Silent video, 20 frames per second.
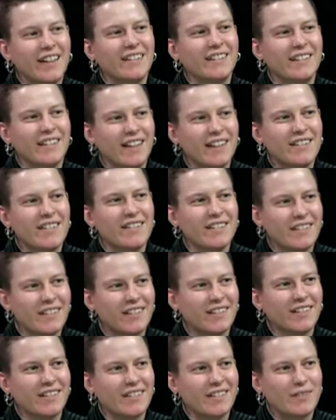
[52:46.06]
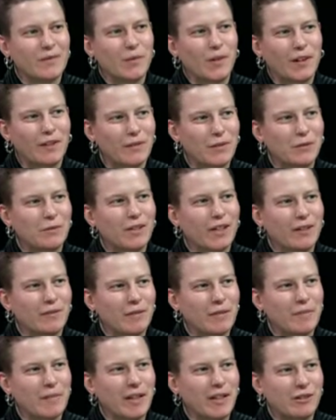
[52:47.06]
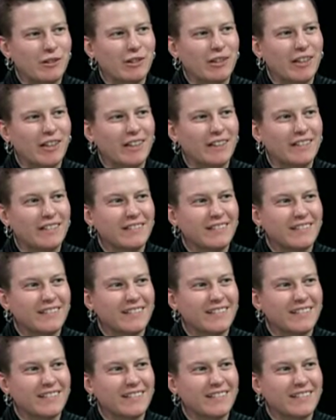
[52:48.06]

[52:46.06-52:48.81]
Yeah, the essence is, what have you done with my droid?